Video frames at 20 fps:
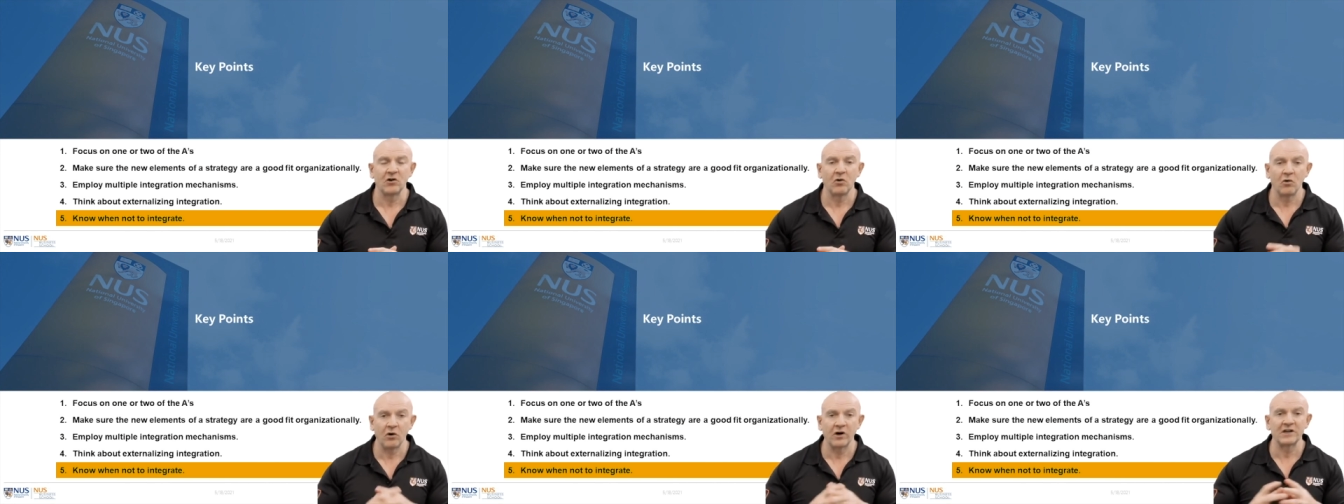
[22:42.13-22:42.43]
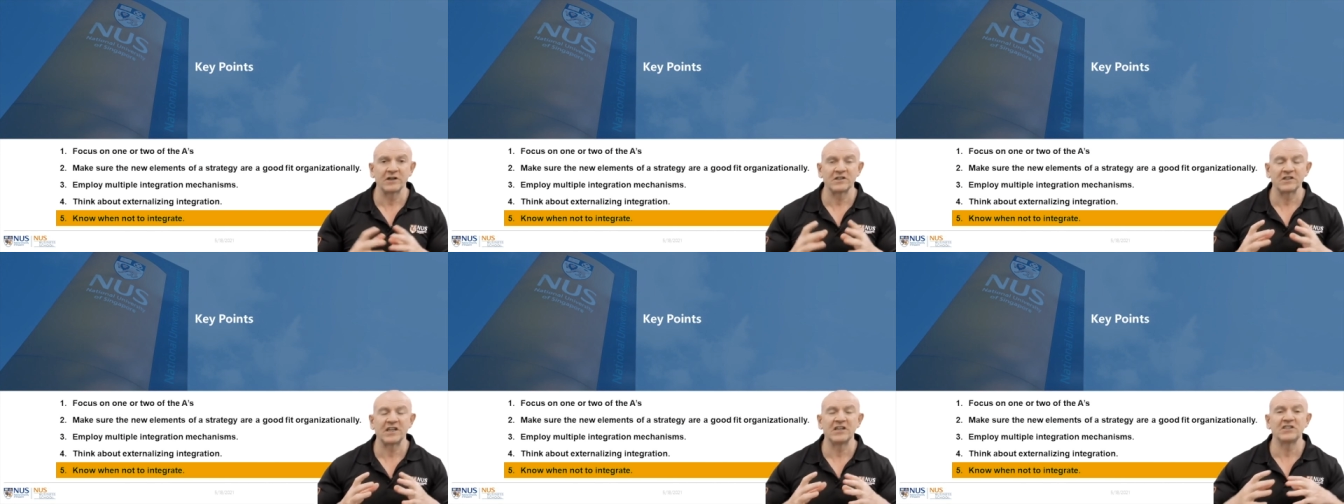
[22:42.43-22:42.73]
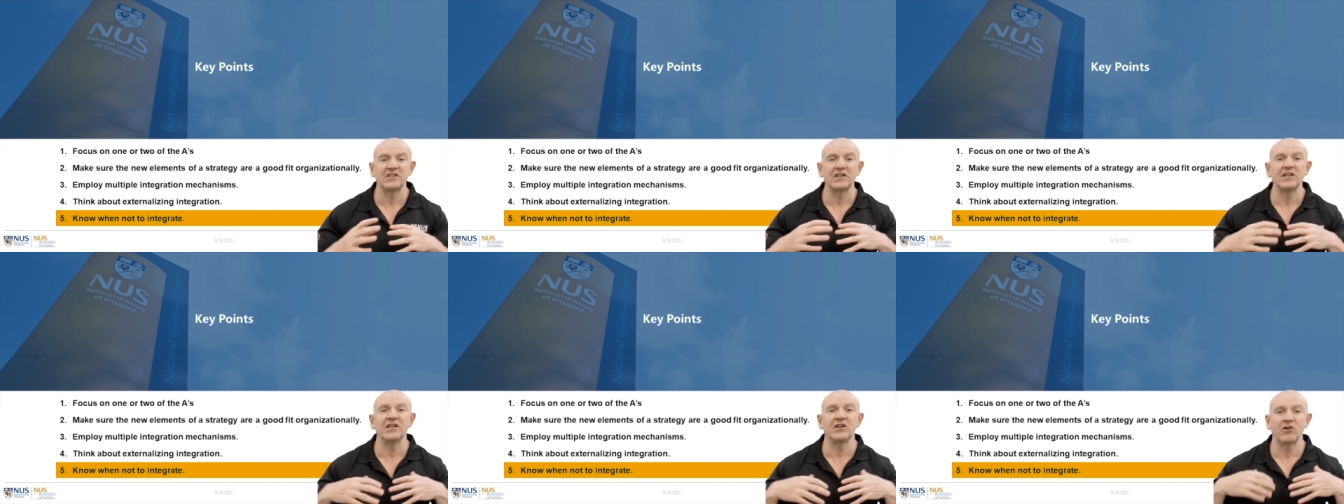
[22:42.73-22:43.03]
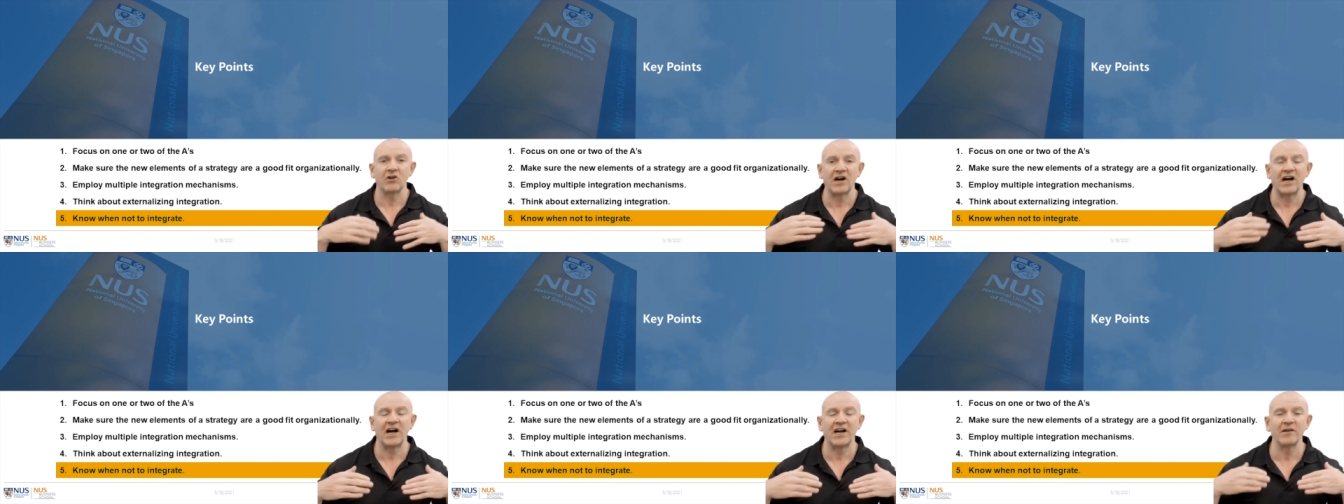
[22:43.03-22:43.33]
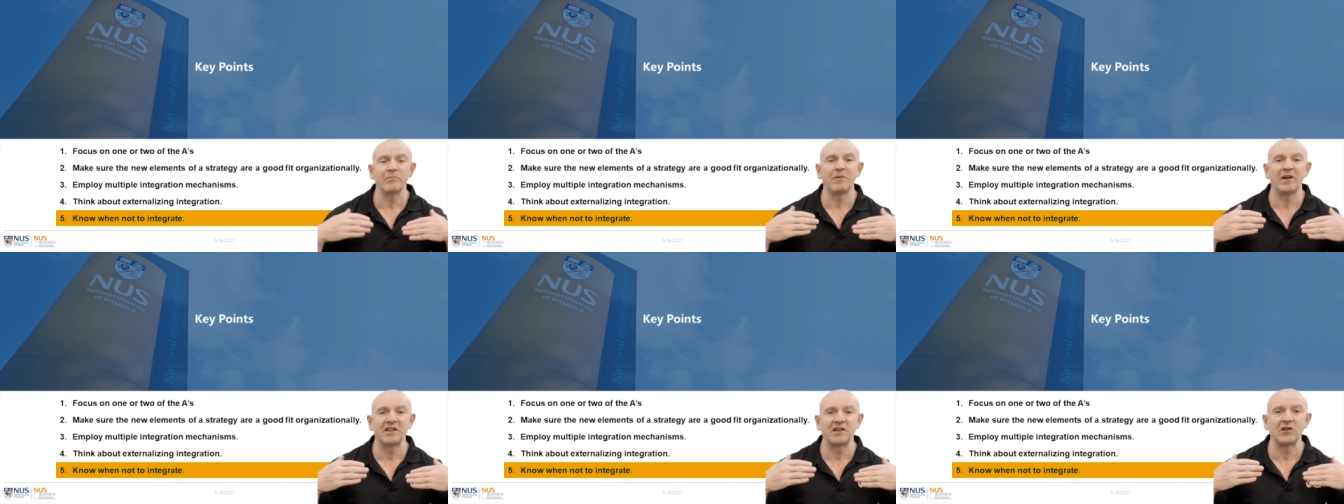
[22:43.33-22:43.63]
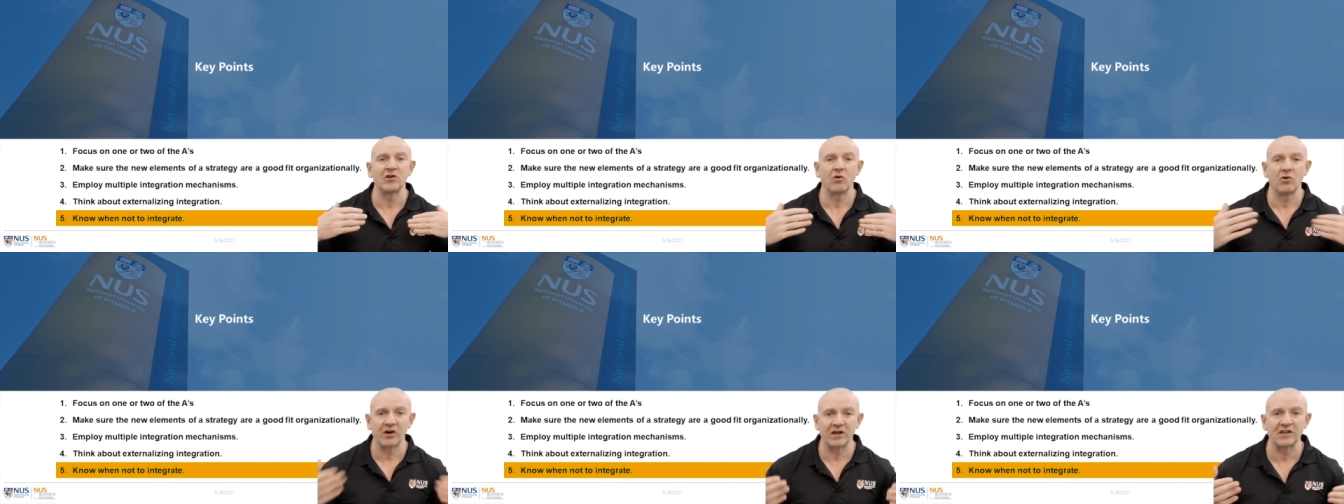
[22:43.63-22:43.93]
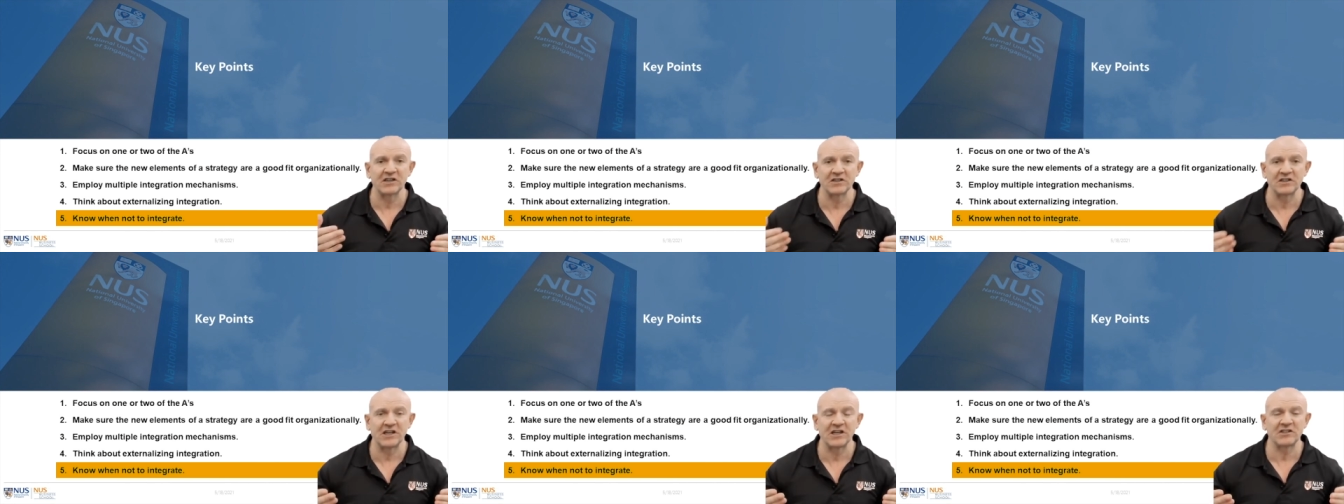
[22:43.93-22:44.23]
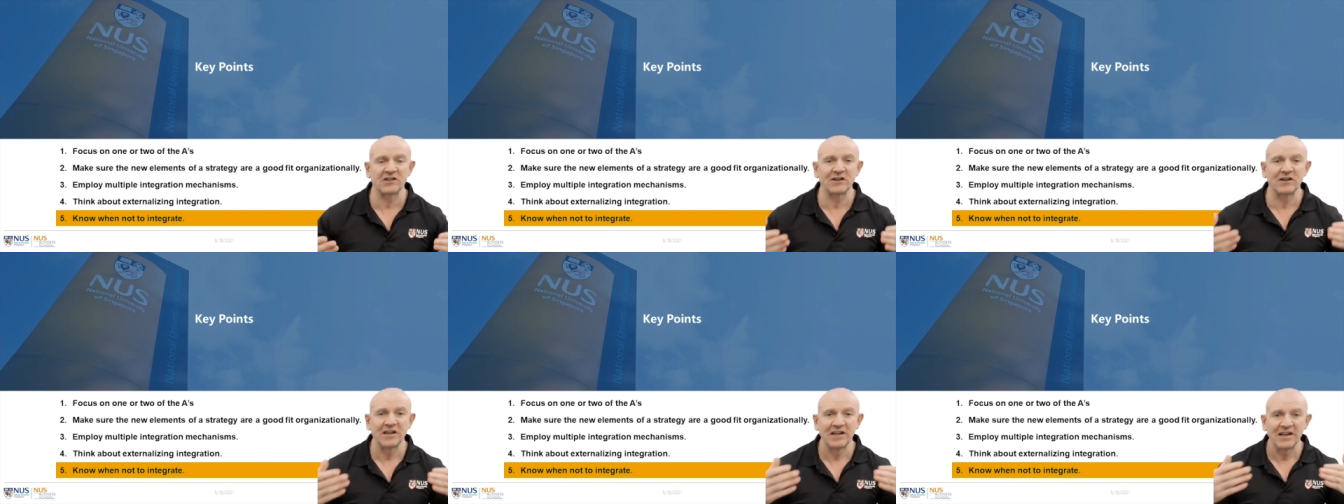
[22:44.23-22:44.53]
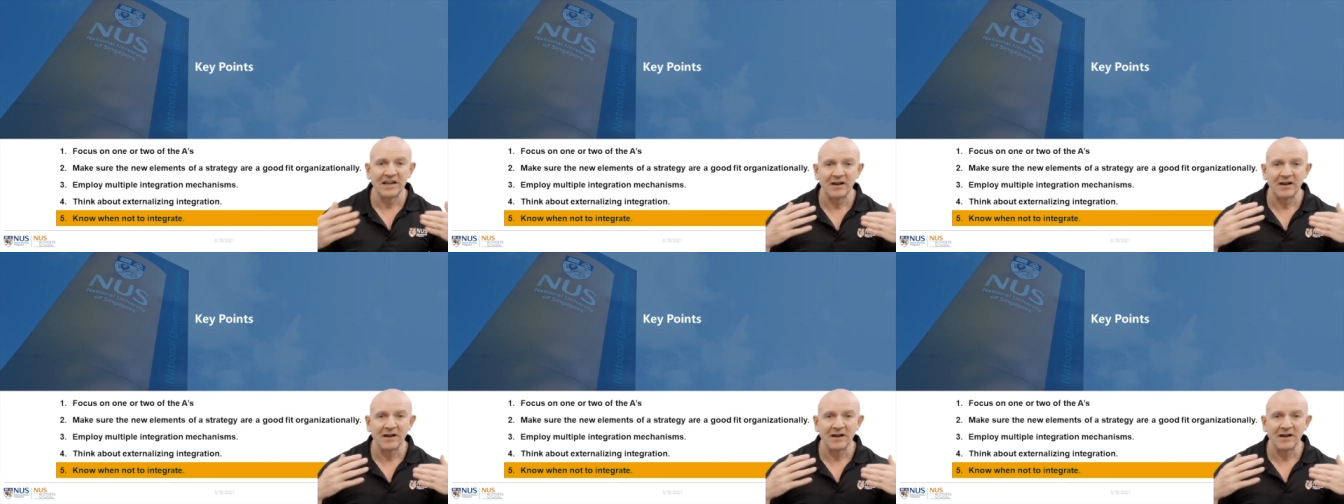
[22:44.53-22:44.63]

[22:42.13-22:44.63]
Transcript: organizationally, or how to make the organization